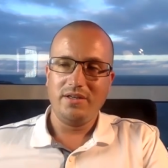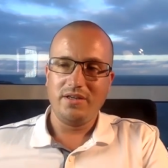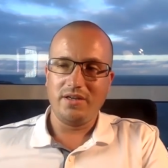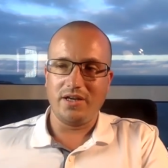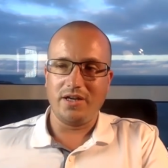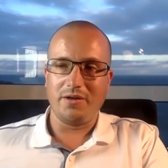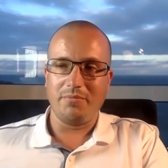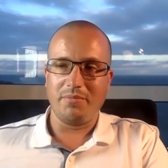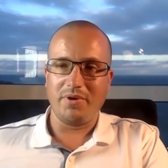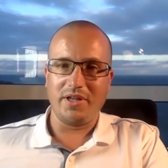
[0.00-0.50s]

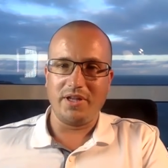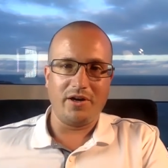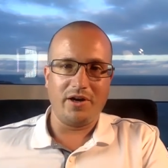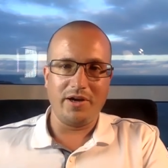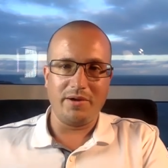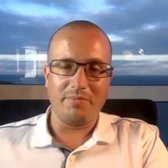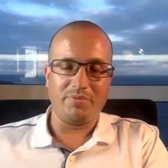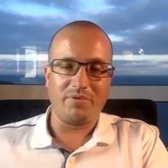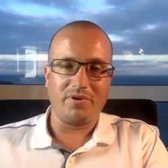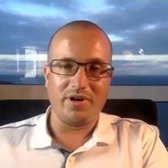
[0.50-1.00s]
and a
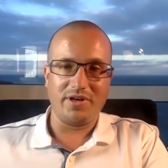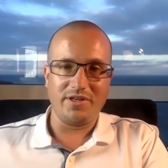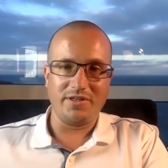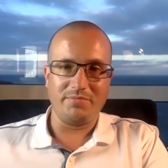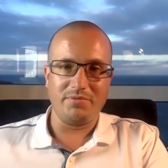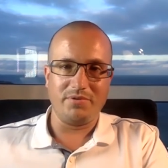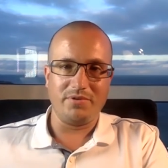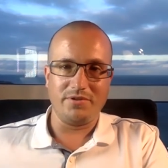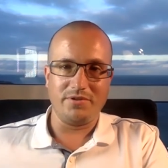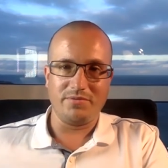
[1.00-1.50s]
high price
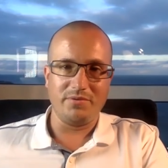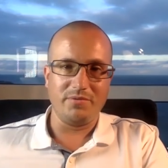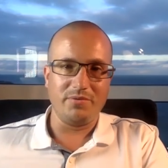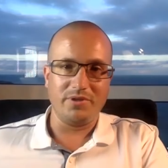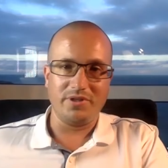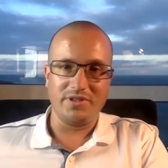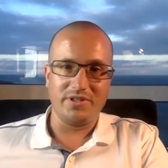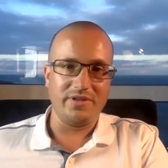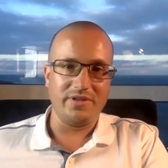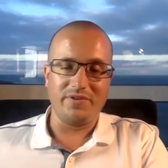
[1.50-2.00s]
because we want
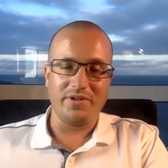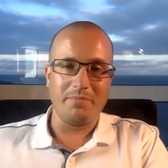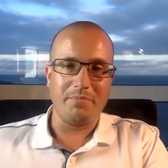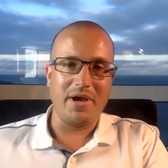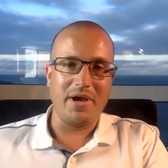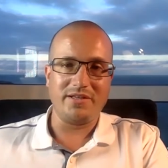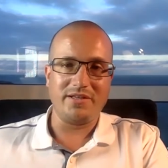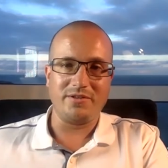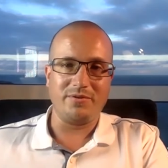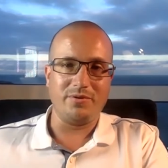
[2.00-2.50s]
to deliver the
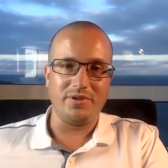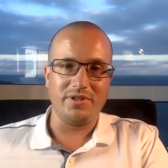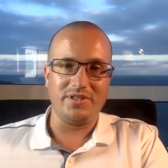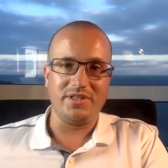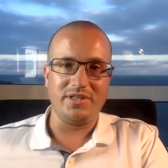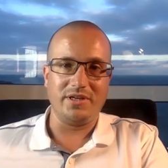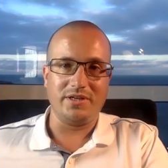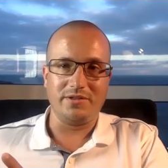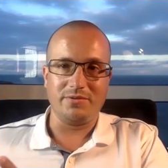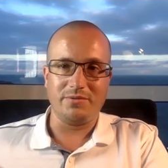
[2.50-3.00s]
best
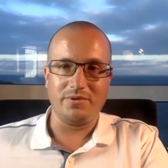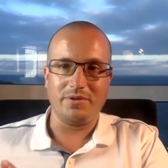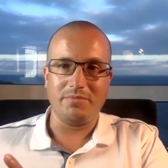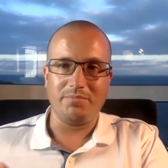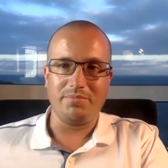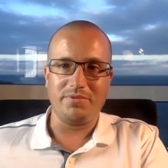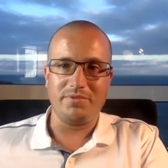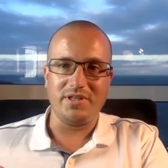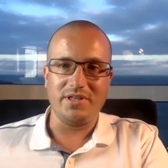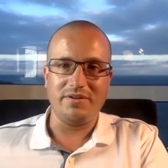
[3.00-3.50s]
quality. I don't want
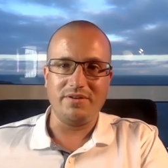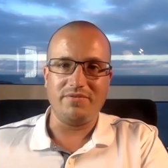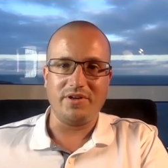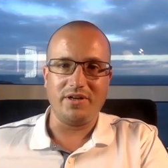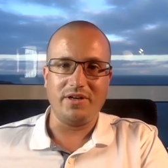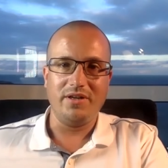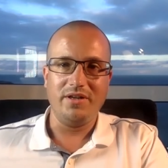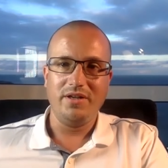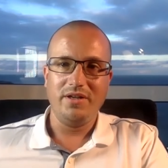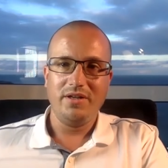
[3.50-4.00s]
to
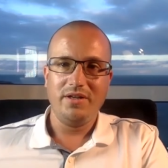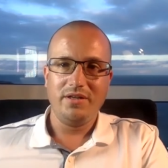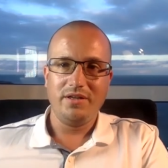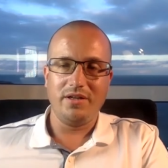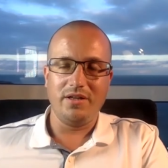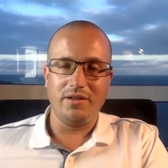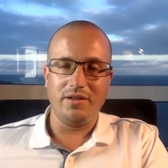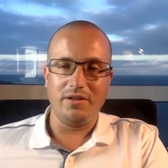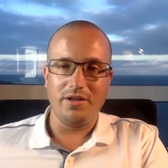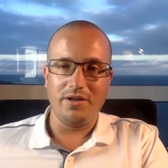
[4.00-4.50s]
deliver
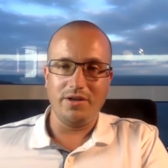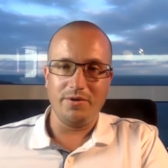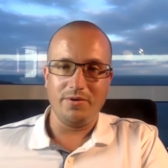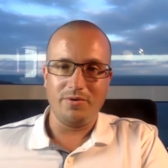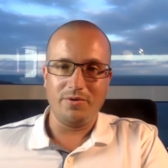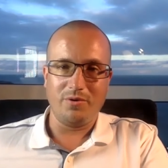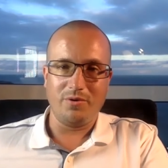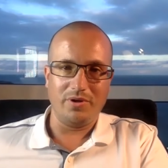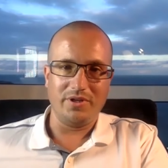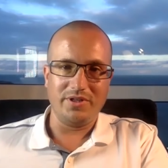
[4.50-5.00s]
a low
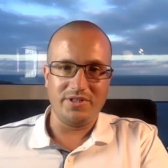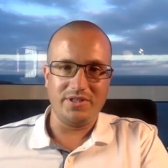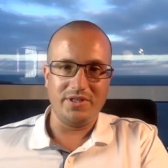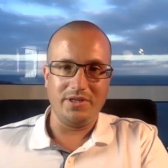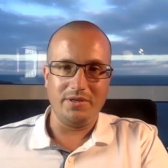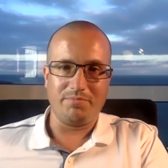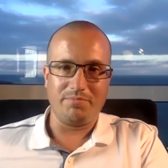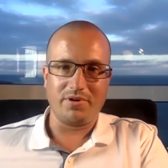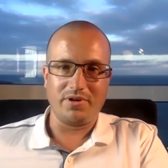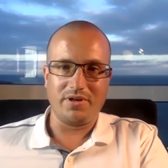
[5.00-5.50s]

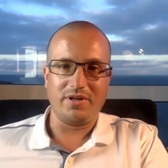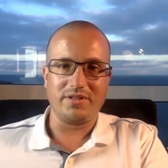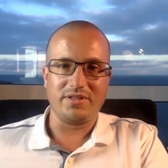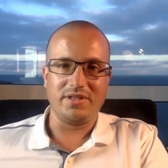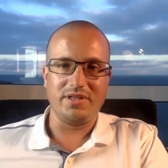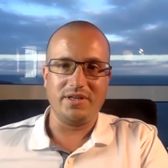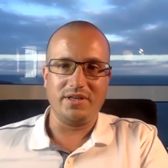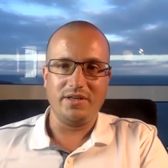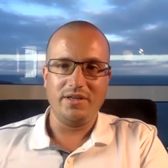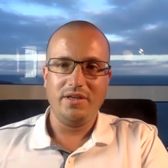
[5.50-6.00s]
quality product
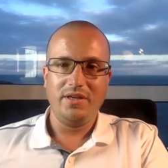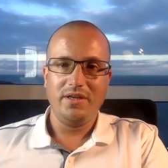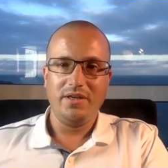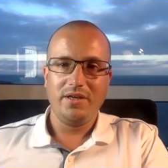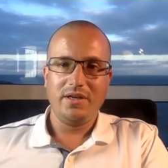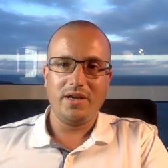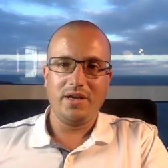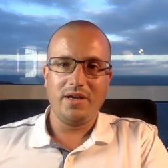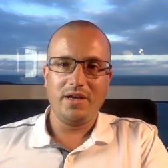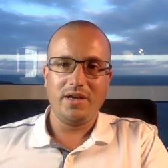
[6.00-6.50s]
here.
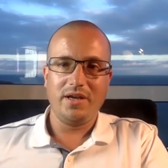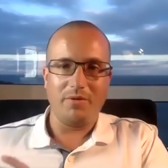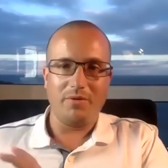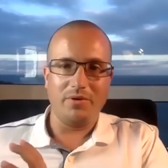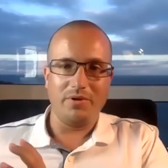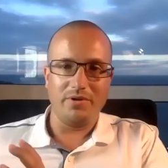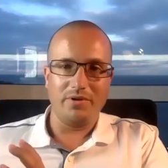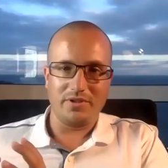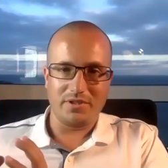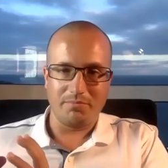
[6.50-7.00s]
I
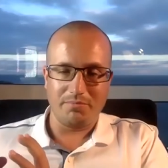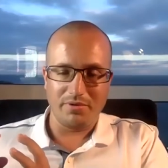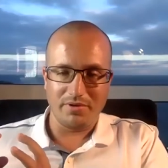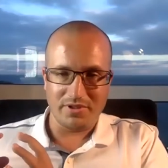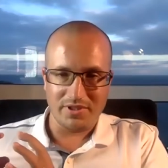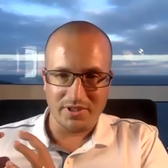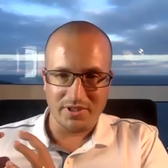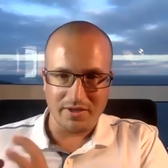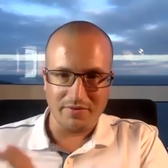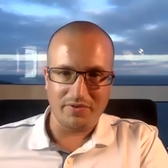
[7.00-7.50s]
want to
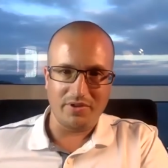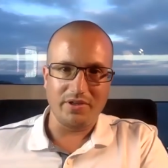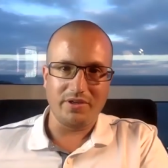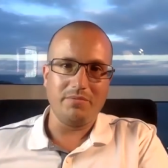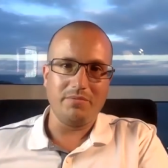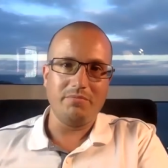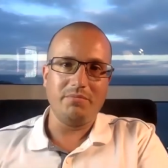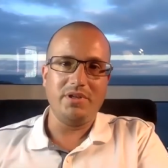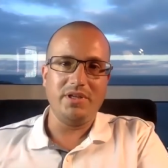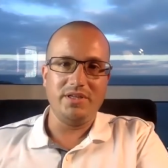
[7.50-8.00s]
put together the
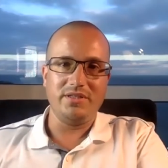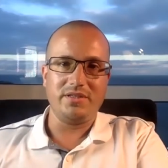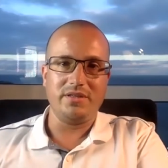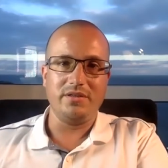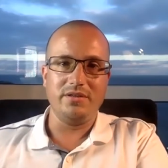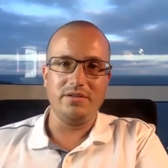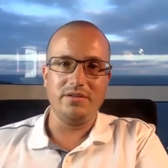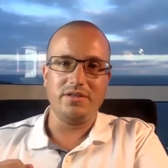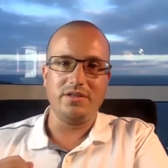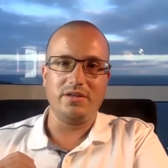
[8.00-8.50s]
complete
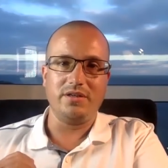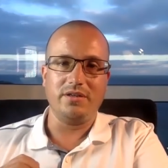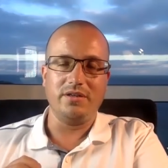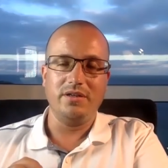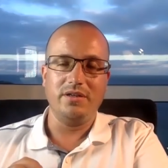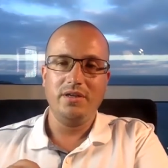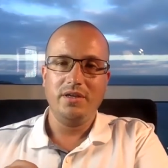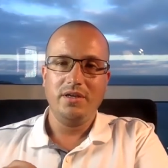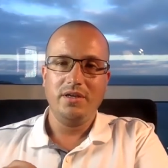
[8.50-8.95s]
solution.